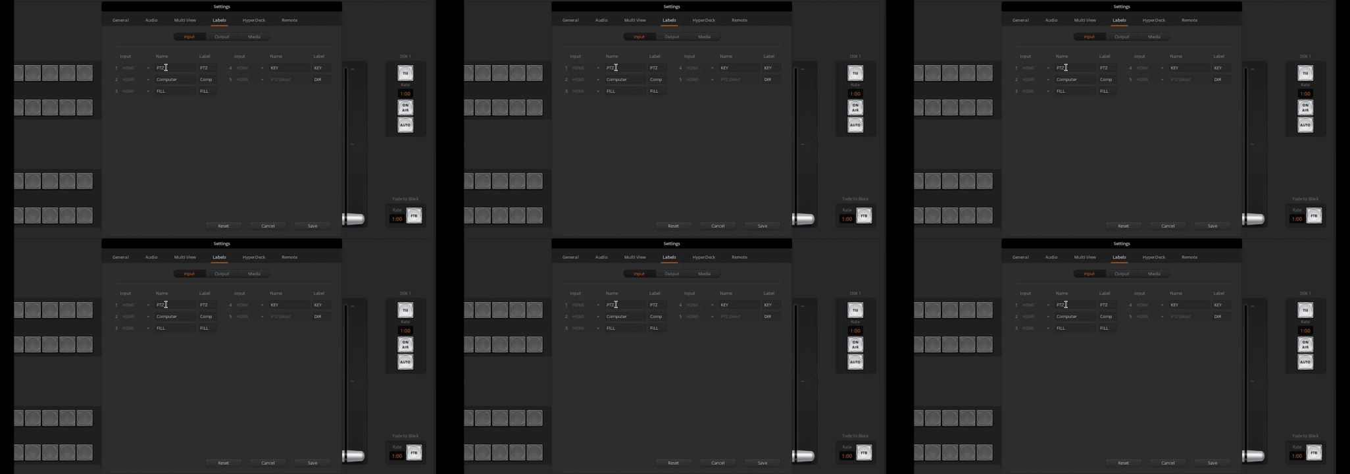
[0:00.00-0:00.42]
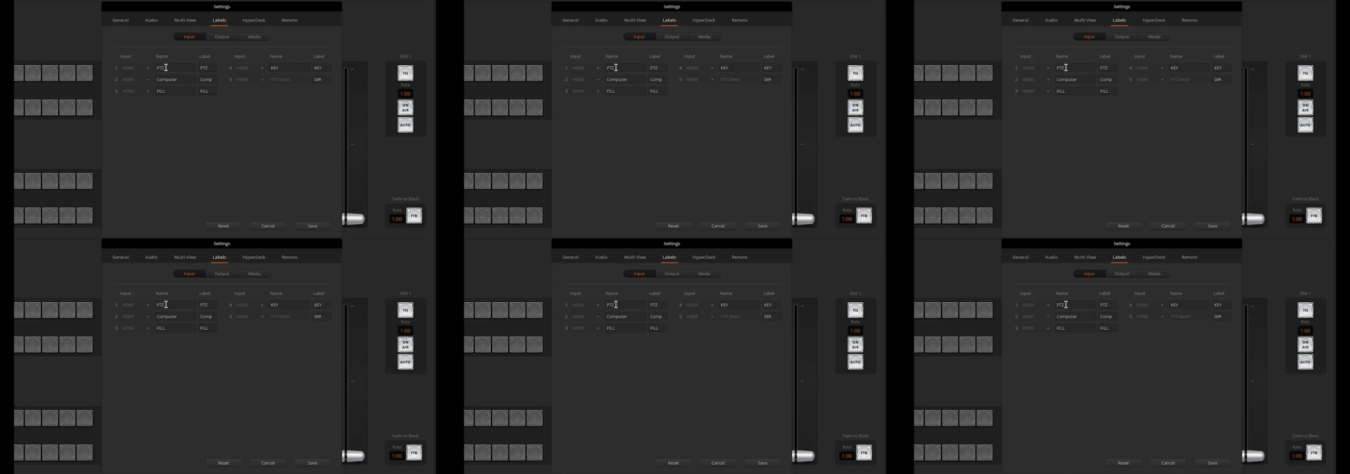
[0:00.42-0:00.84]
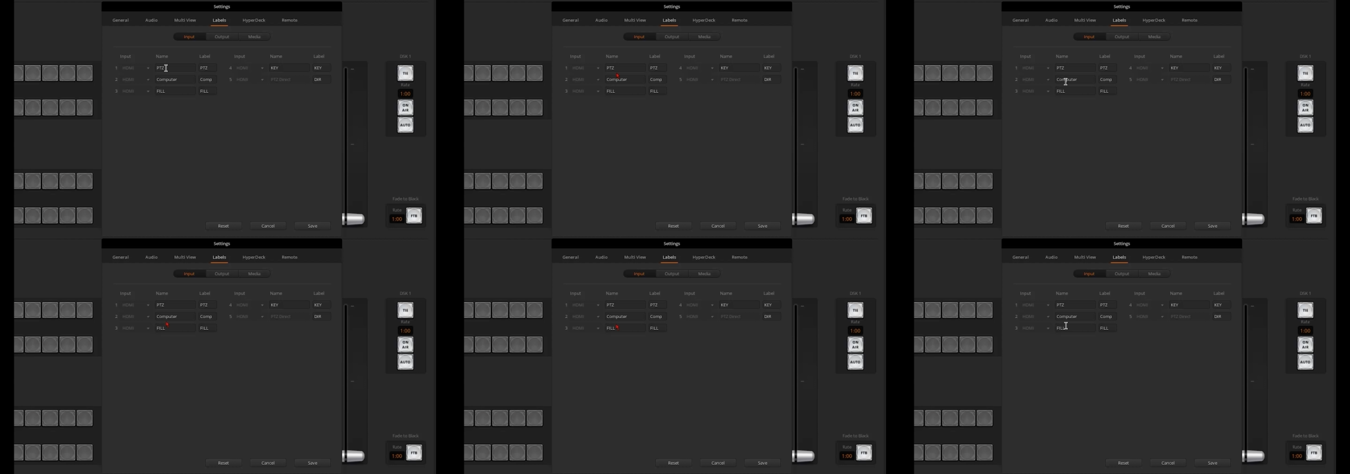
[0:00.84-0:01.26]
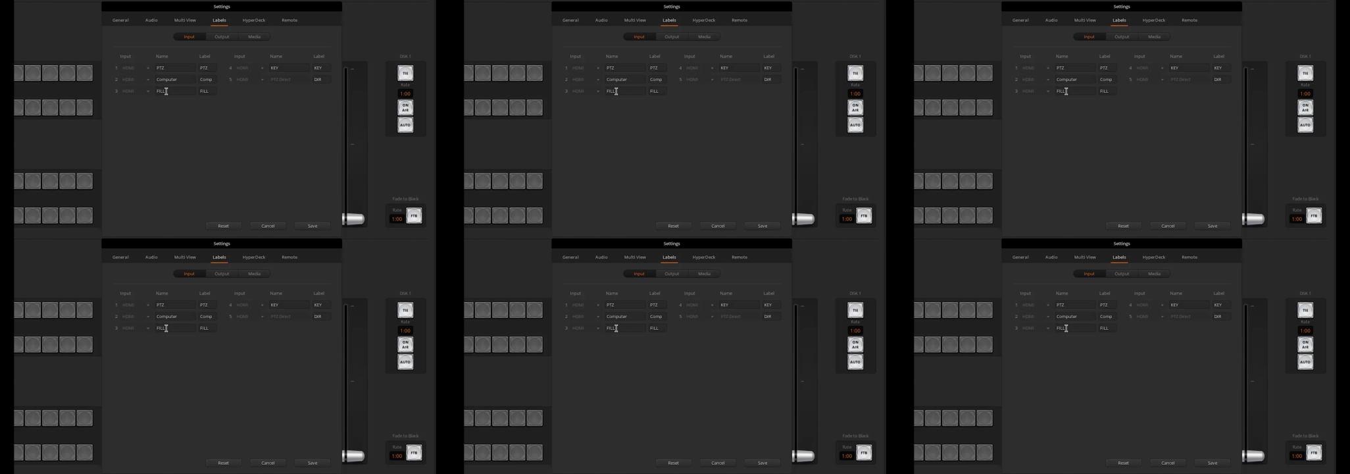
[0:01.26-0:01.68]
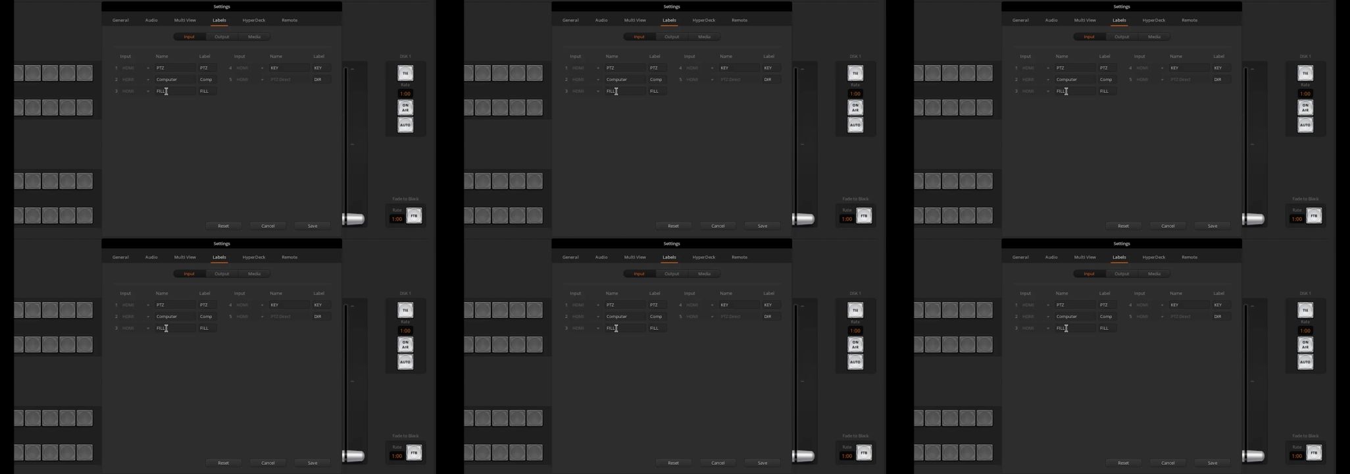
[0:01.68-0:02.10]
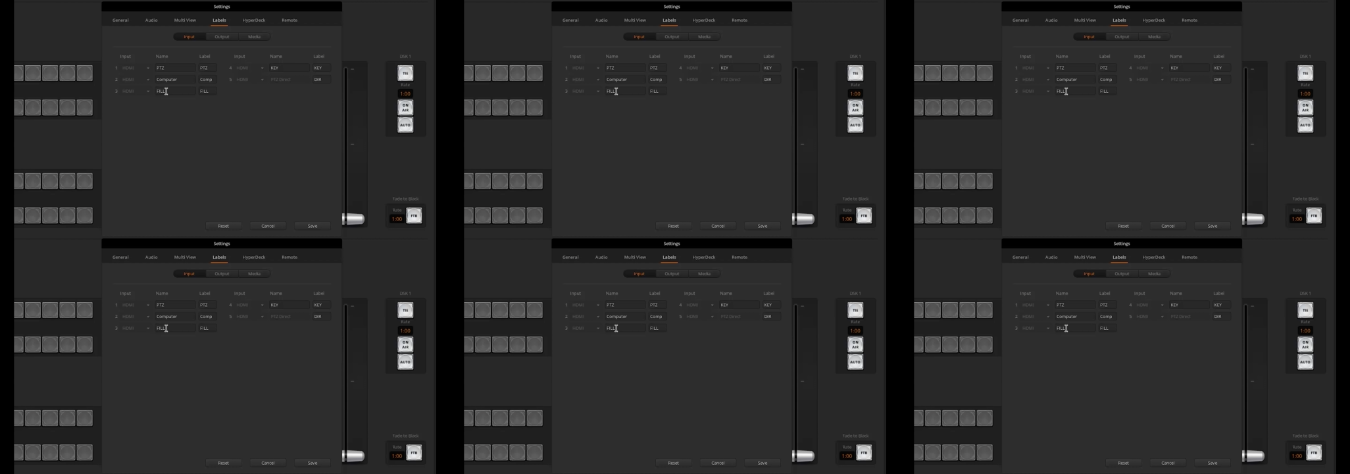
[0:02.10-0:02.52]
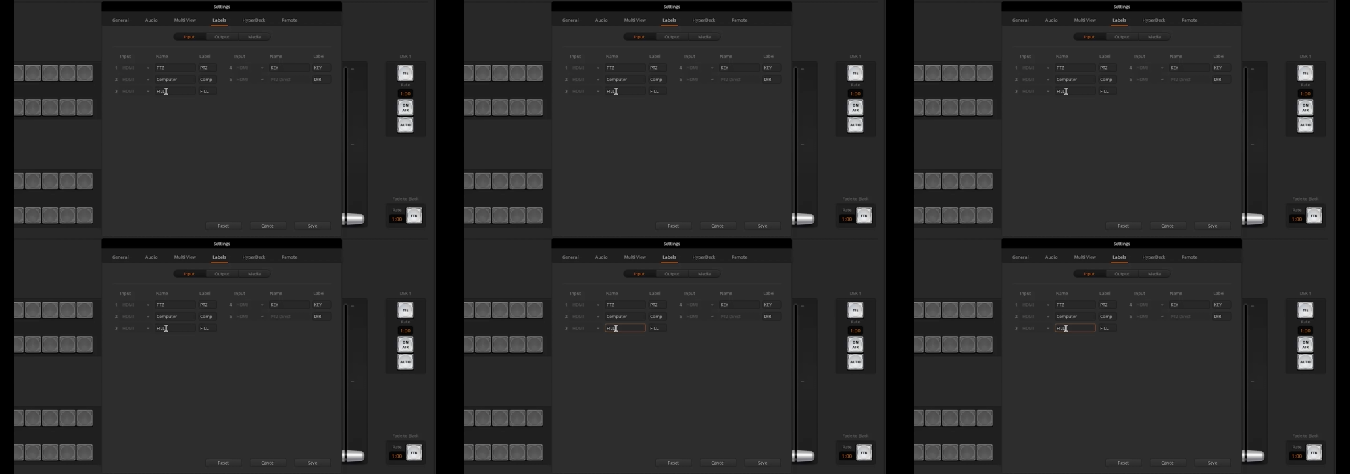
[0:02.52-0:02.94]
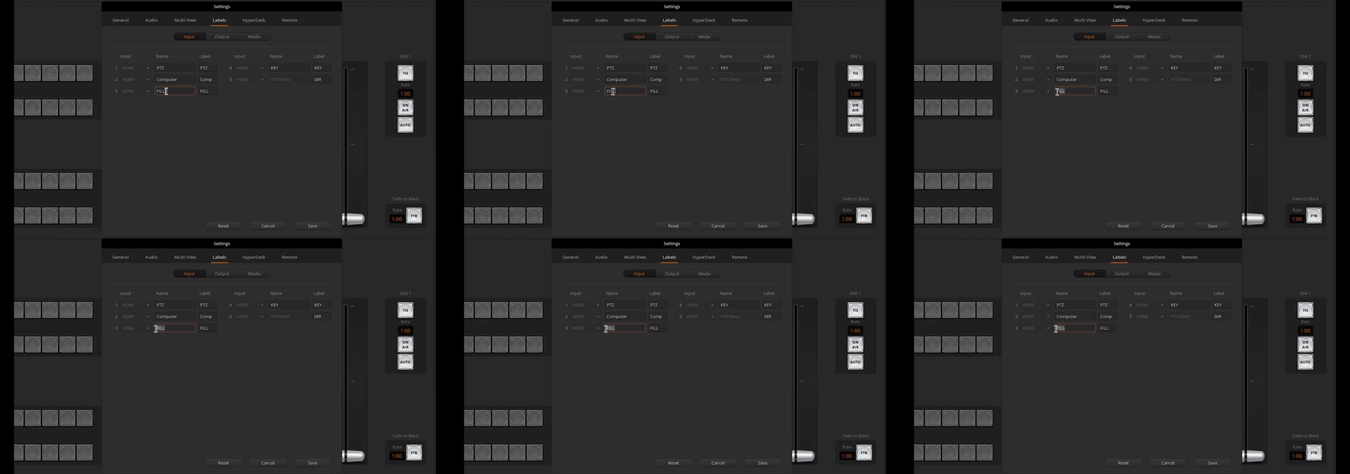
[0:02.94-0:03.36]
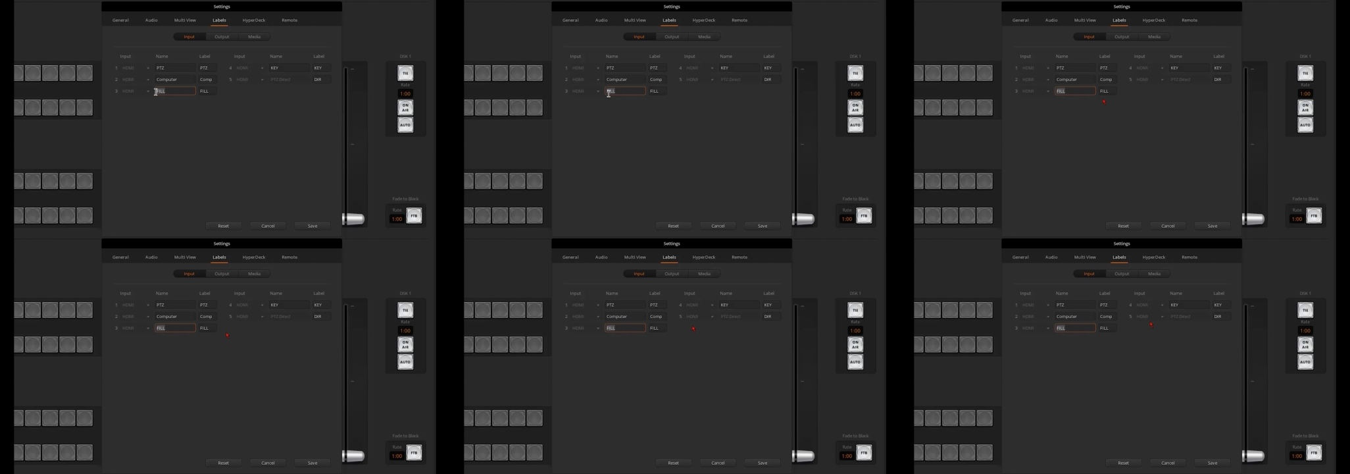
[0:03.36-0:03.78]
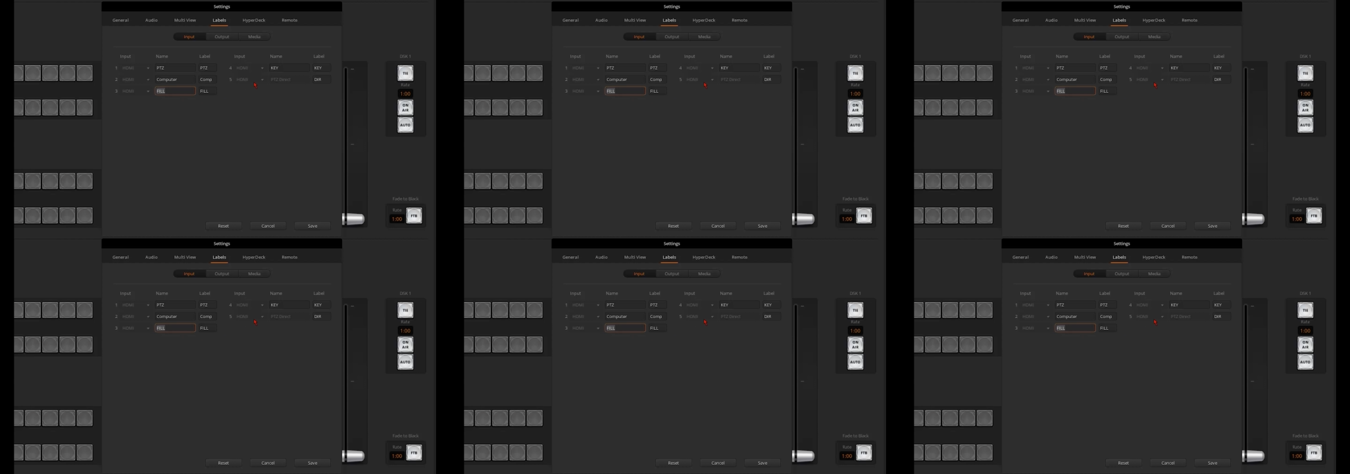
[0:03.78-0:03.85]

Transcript: Nobody's mouth can be seen.